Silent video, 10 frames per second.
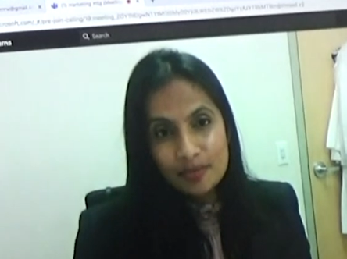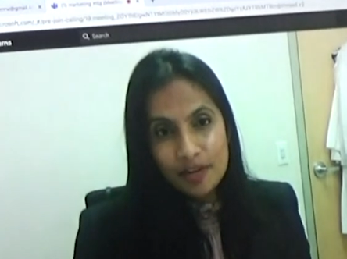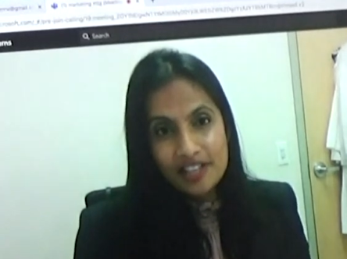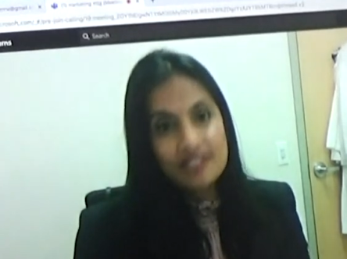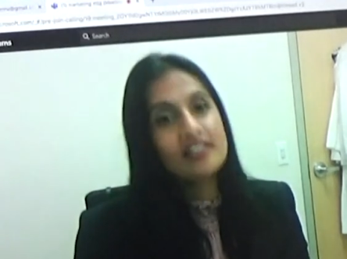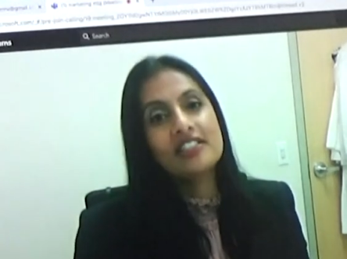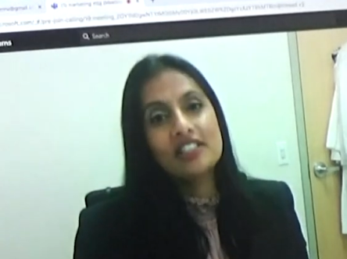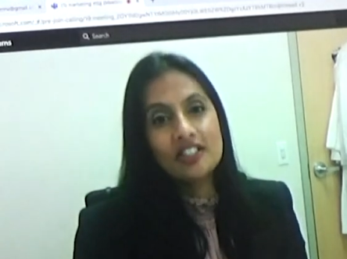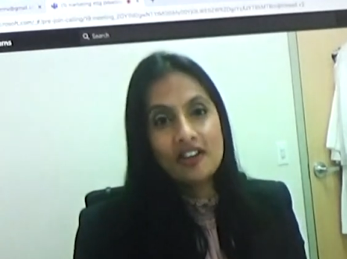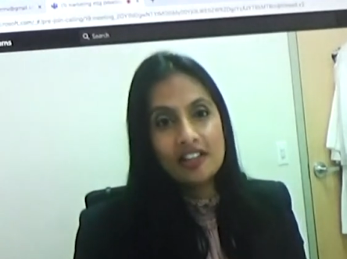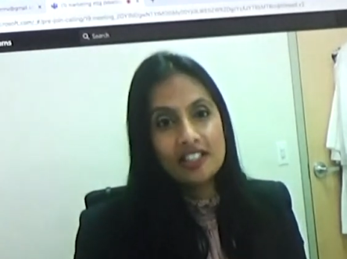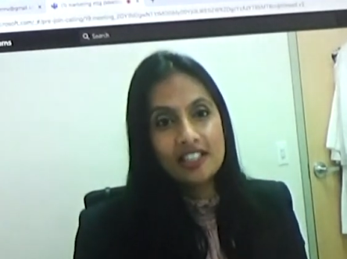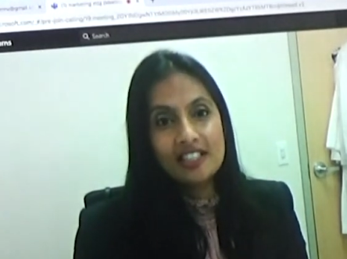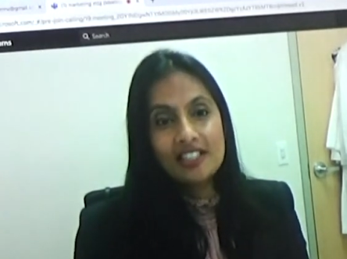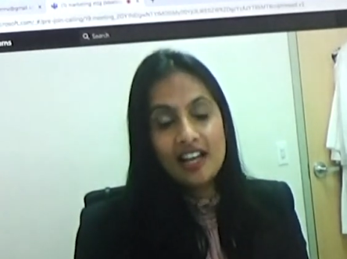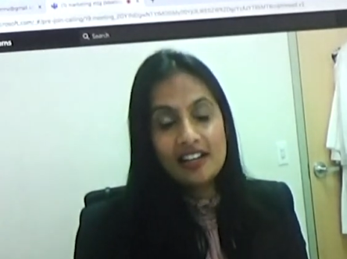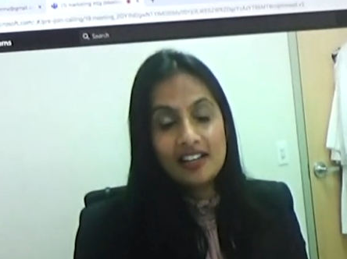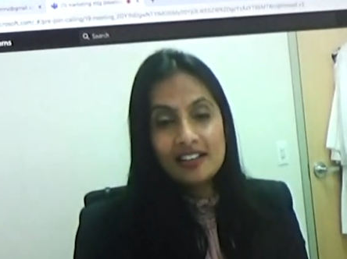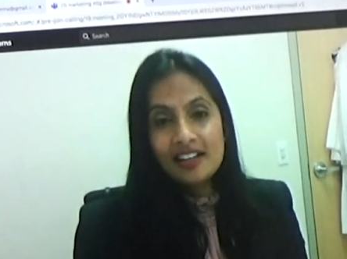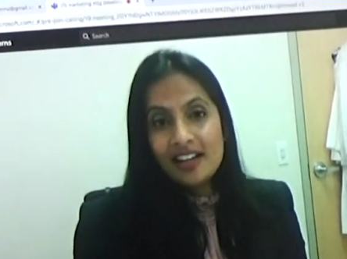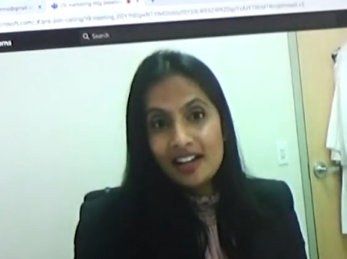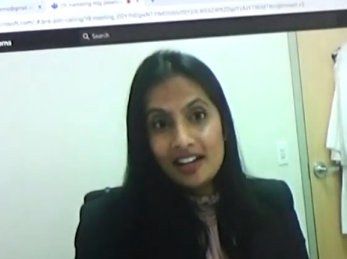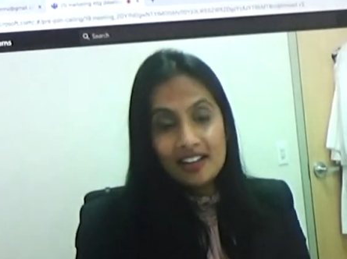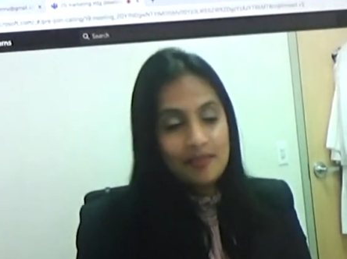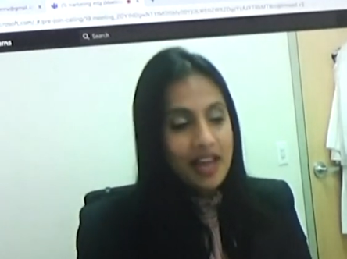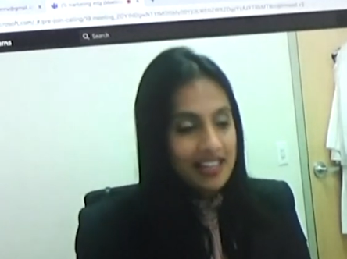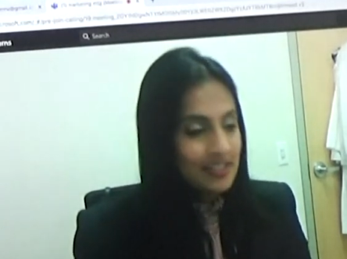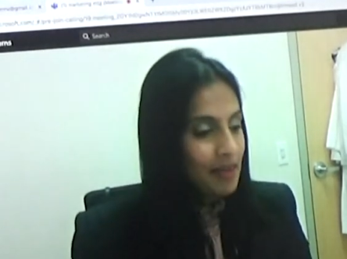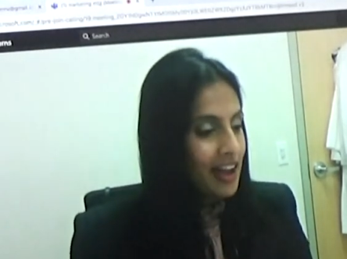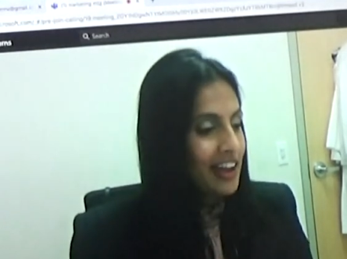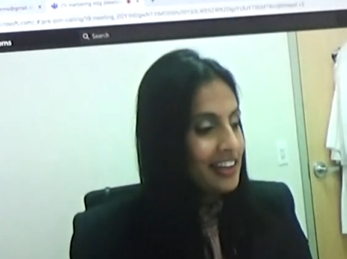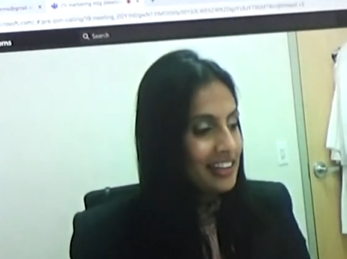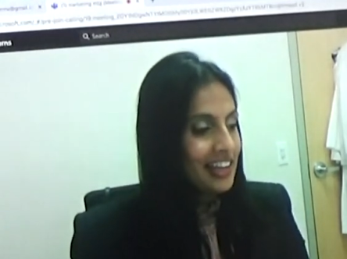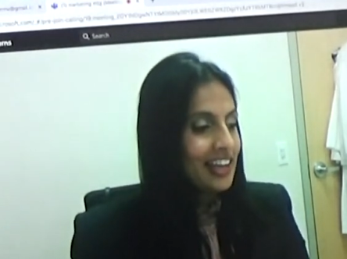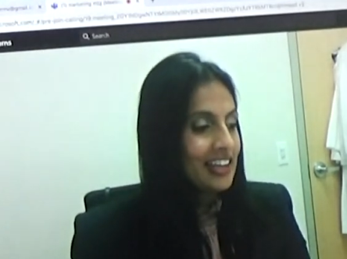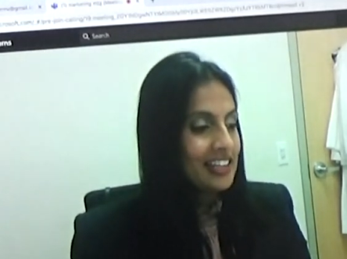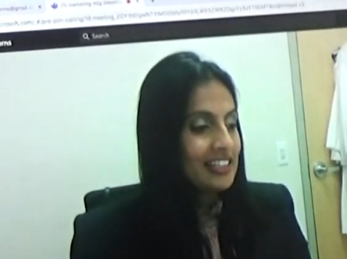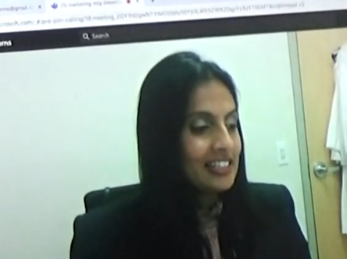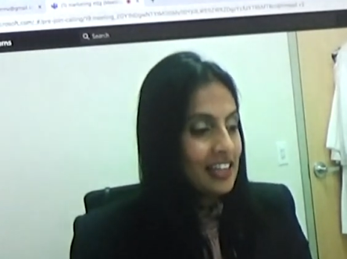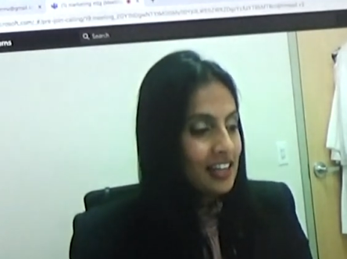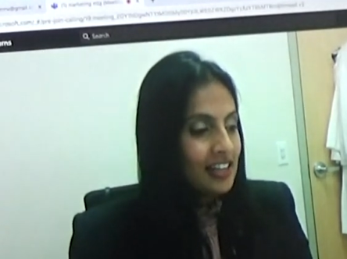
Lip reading: in breast reconstruction, as am I, and